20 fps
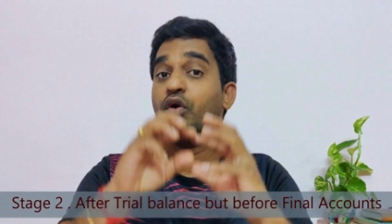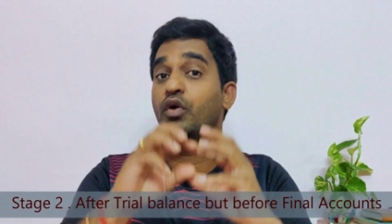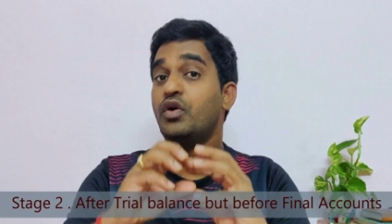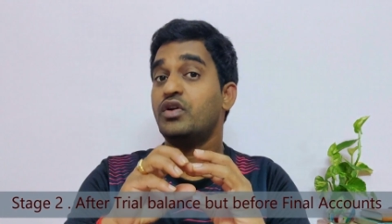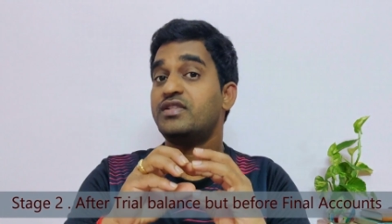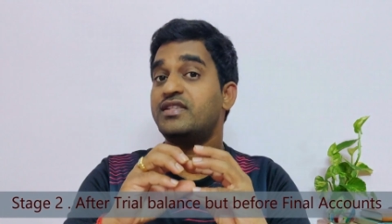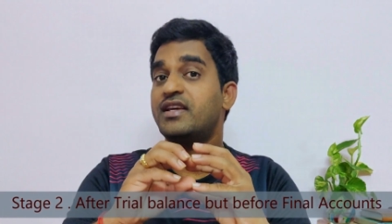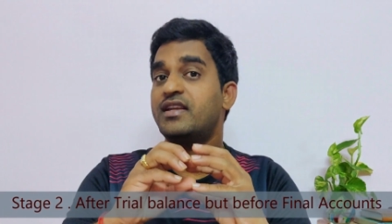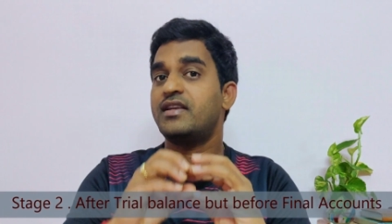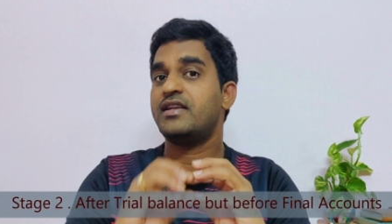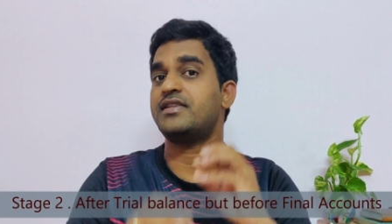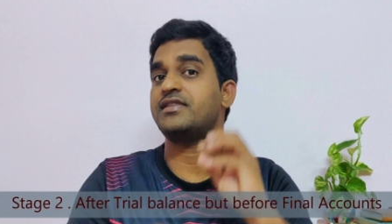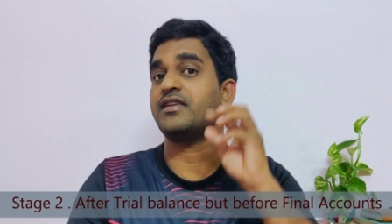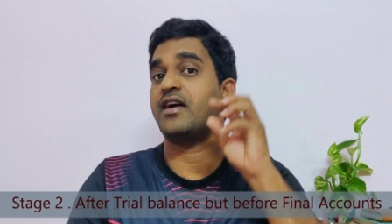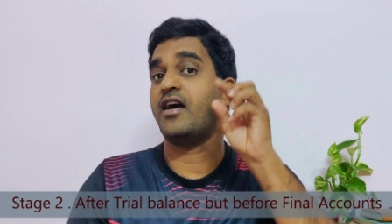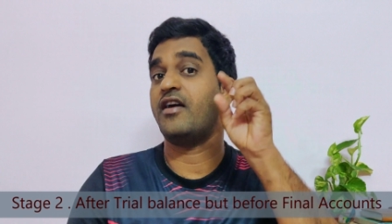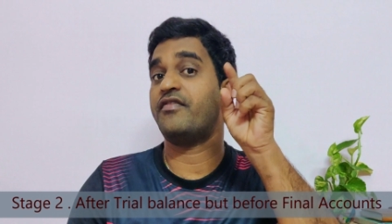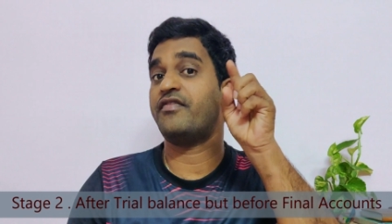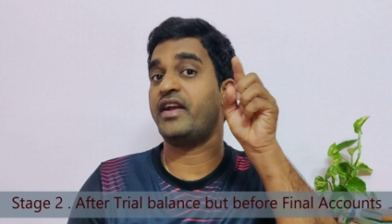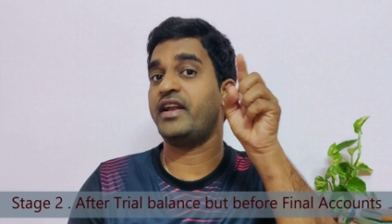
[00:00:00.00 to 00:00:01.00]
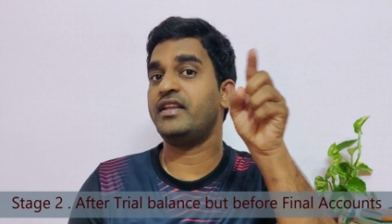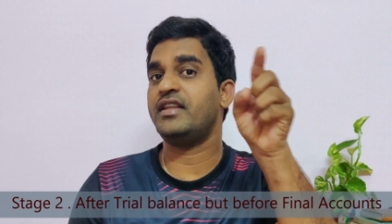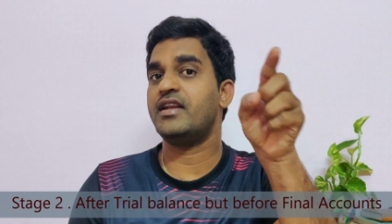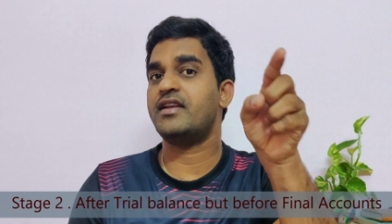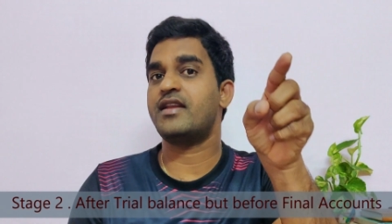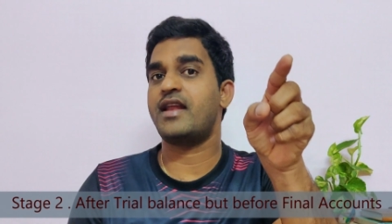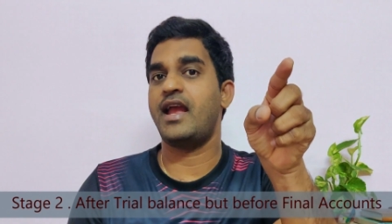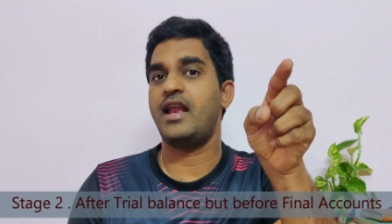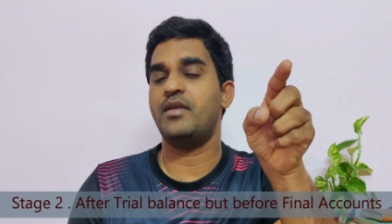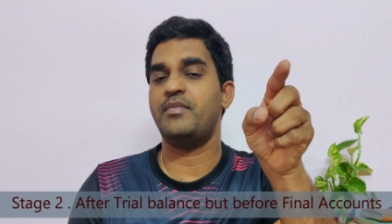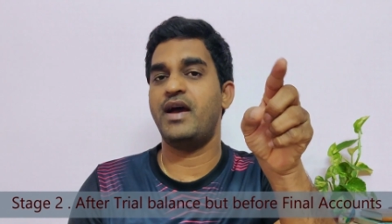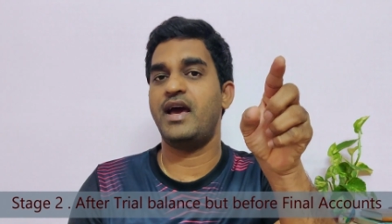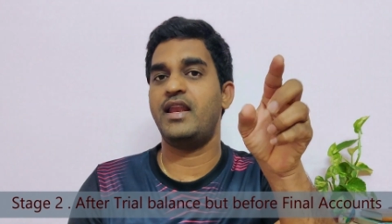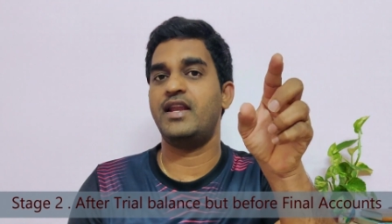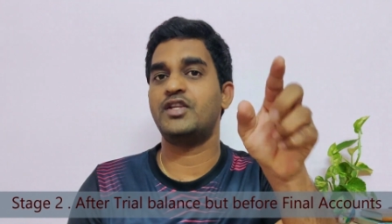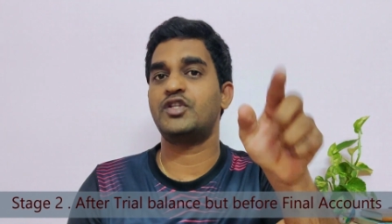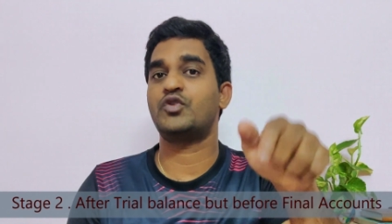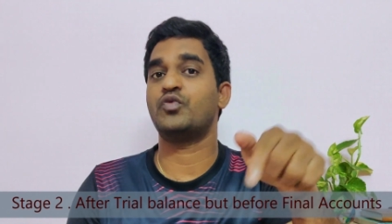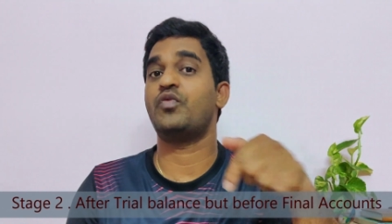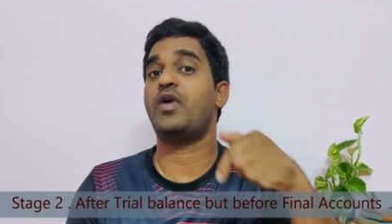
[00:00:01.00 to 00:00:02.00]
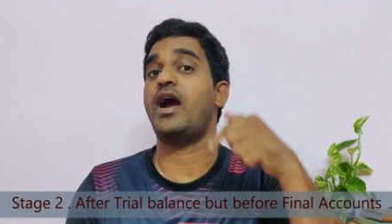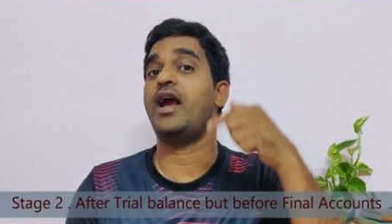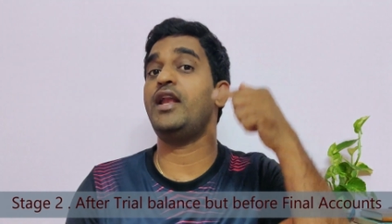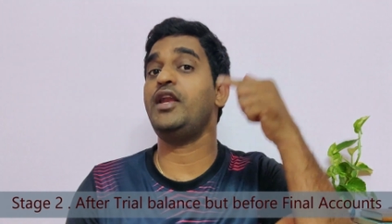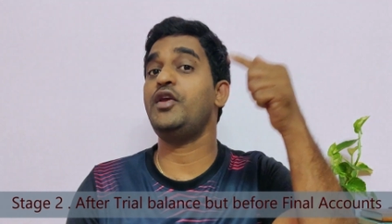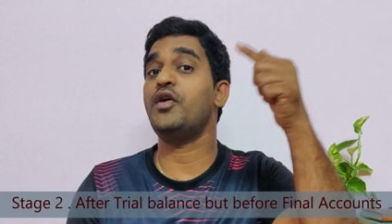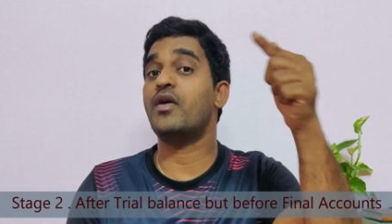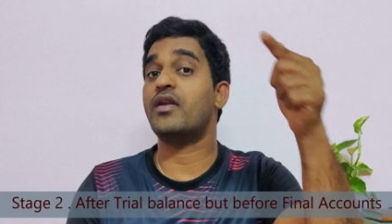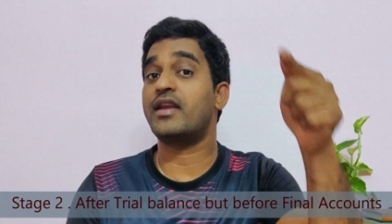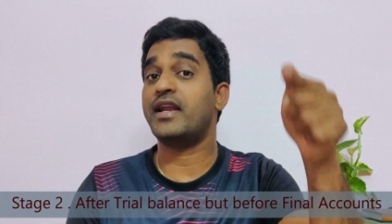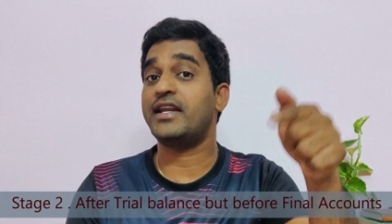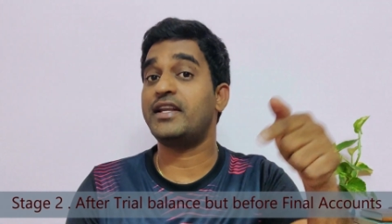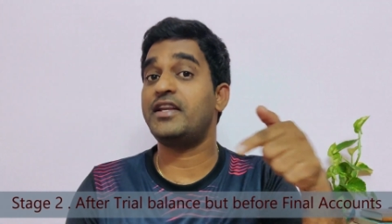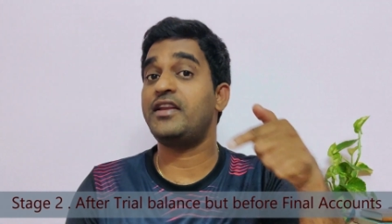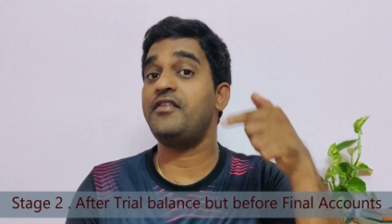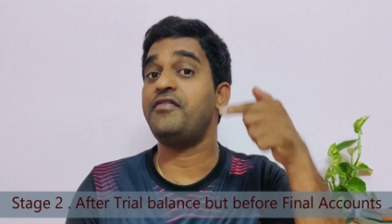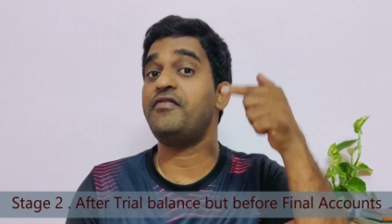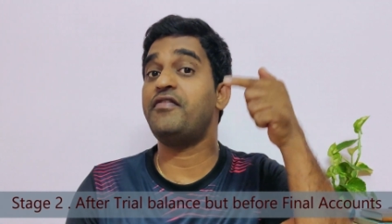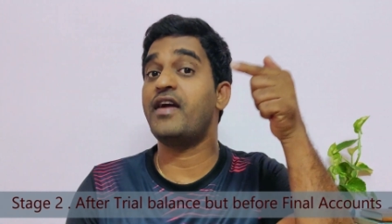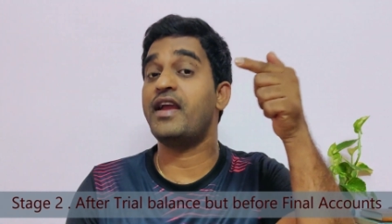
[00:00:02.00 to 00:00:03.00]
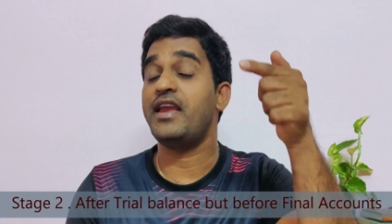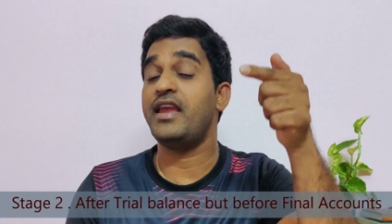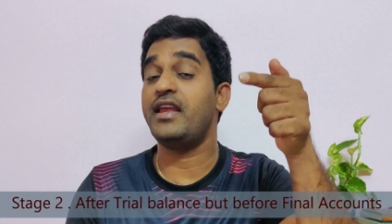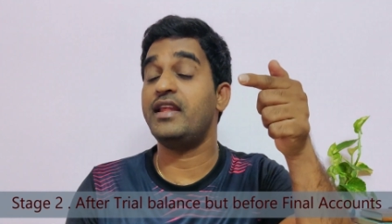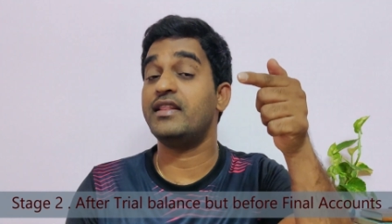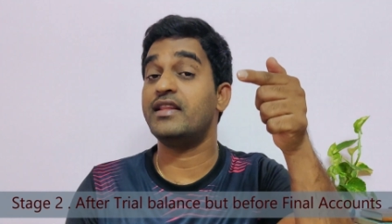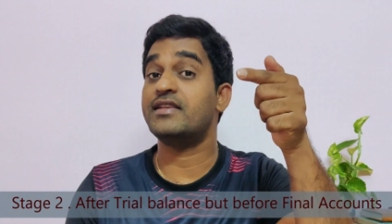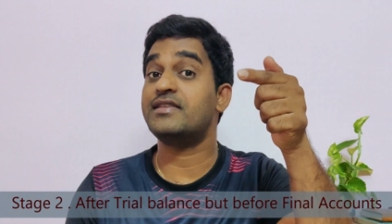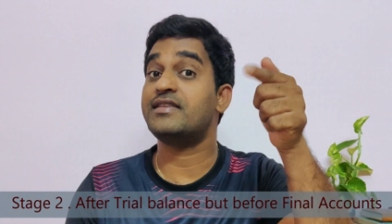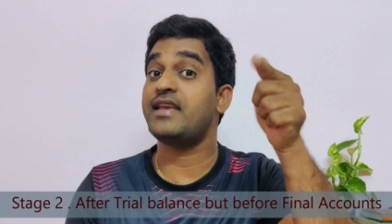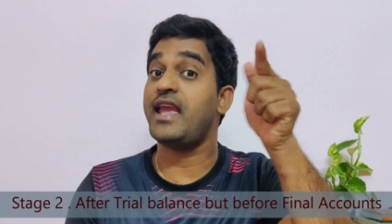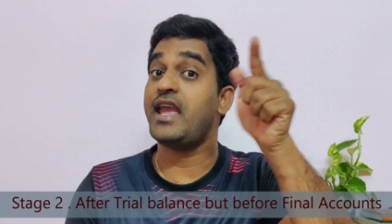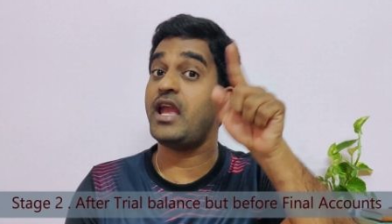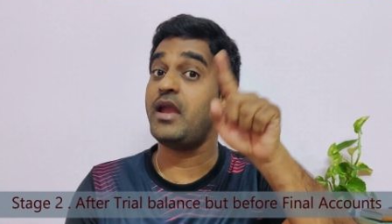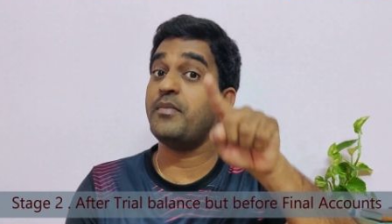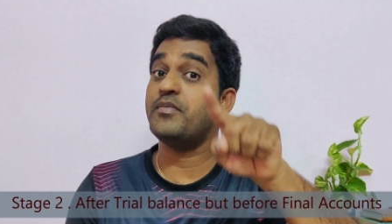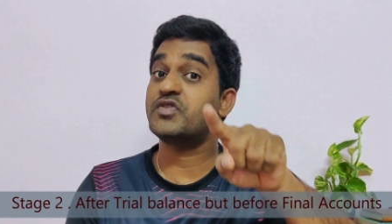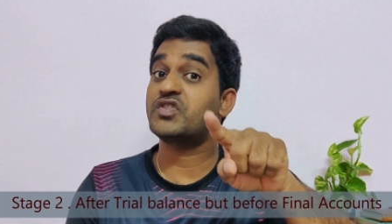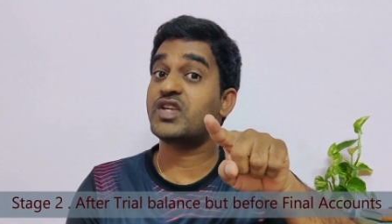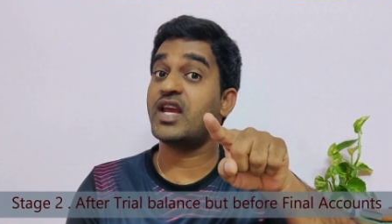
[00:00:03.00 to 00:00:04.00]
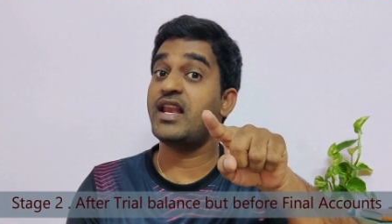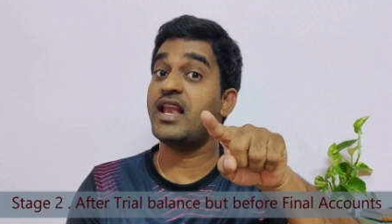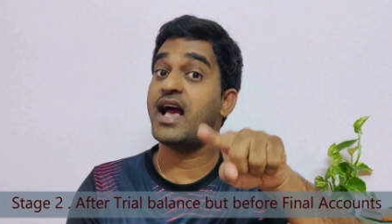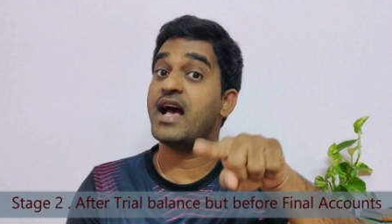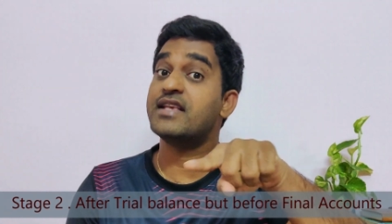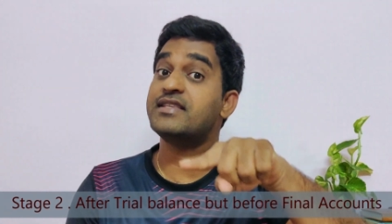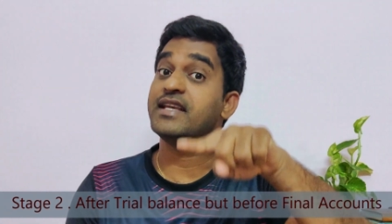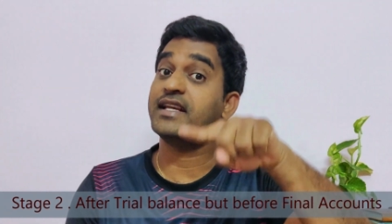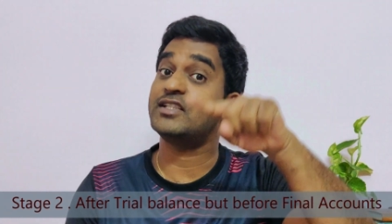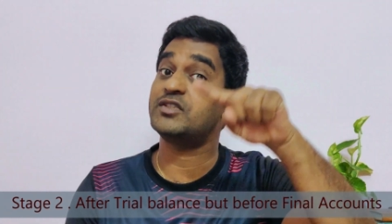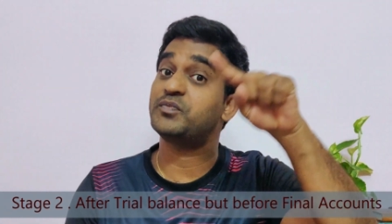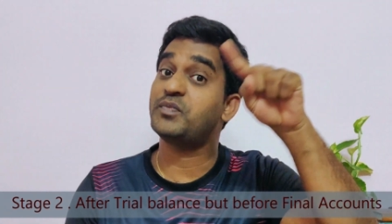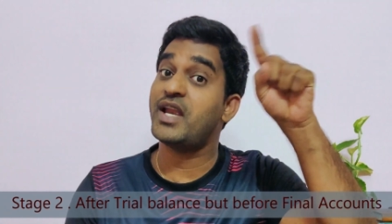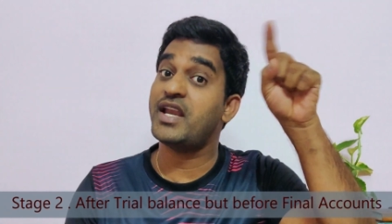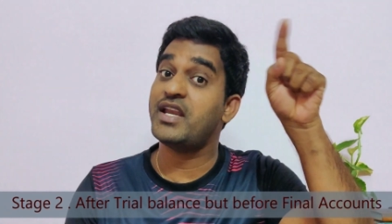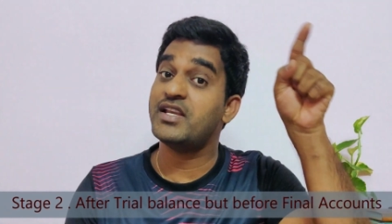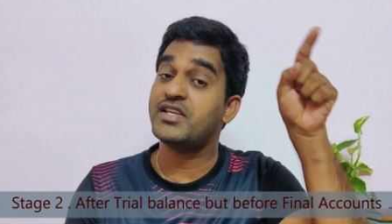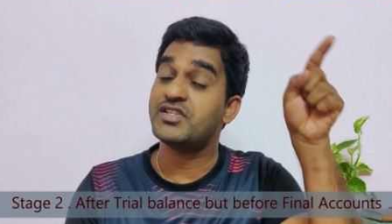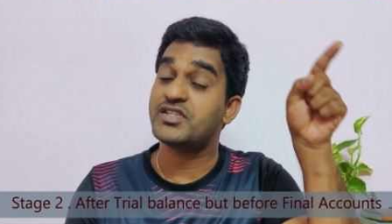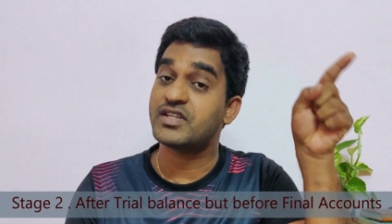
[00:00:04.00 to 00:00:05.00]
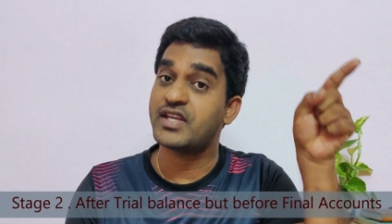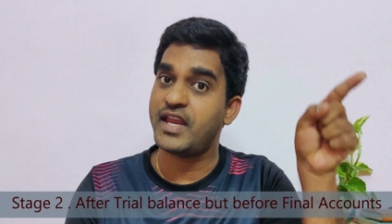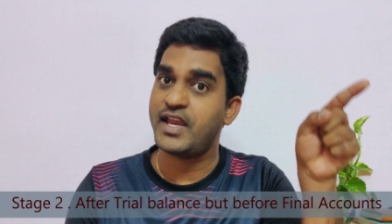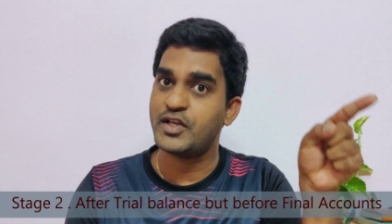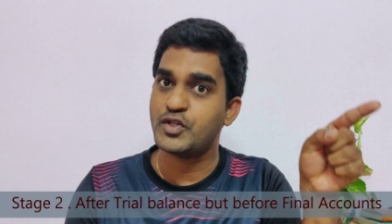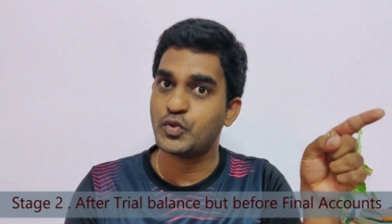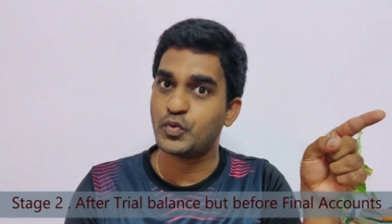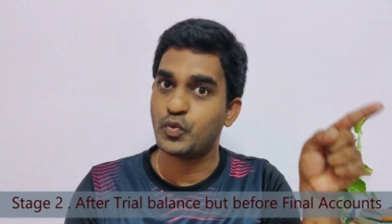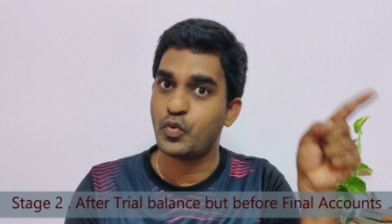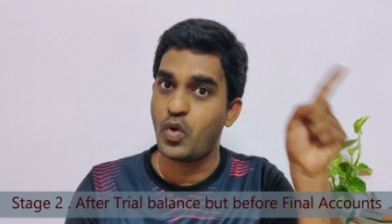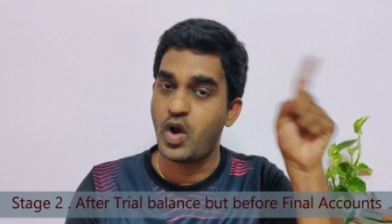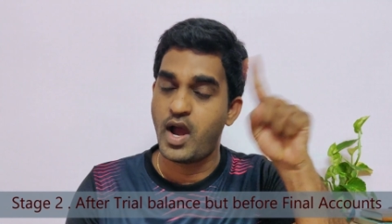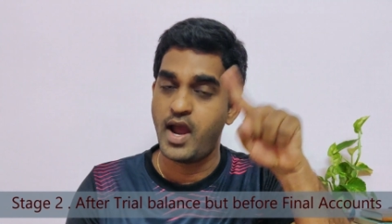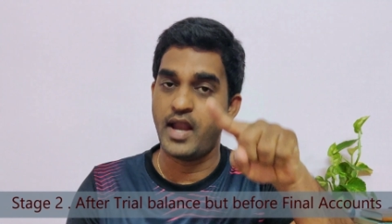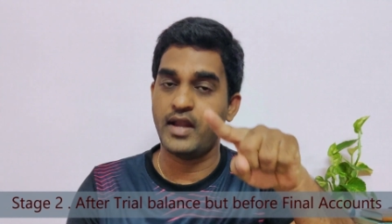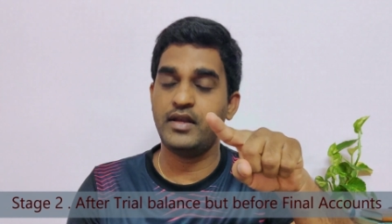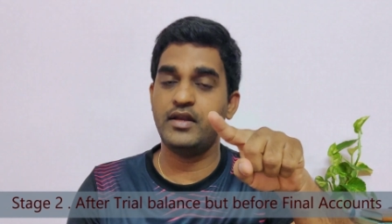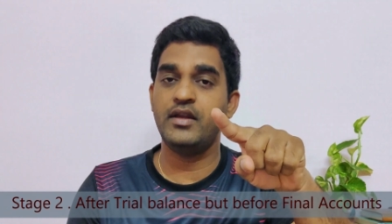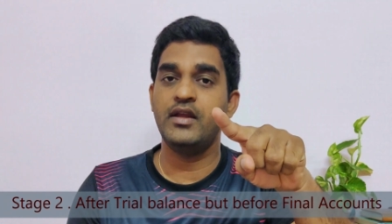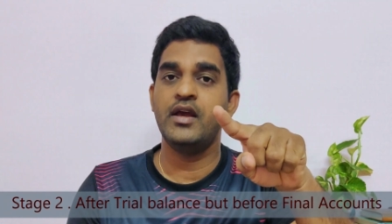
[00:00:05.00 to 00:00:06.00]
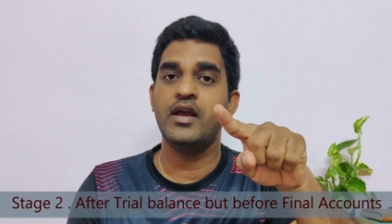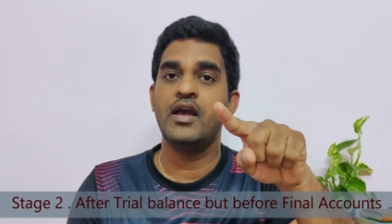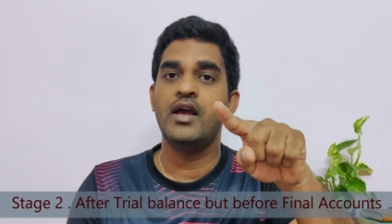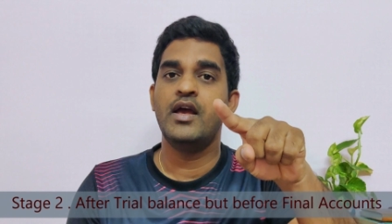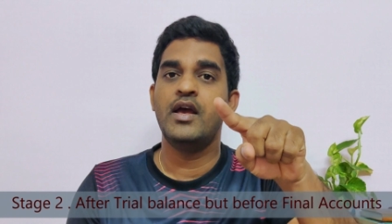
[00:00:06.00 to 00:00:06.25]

Those errors affect the trial balance while you are rectifying the same style as explained in stage 1,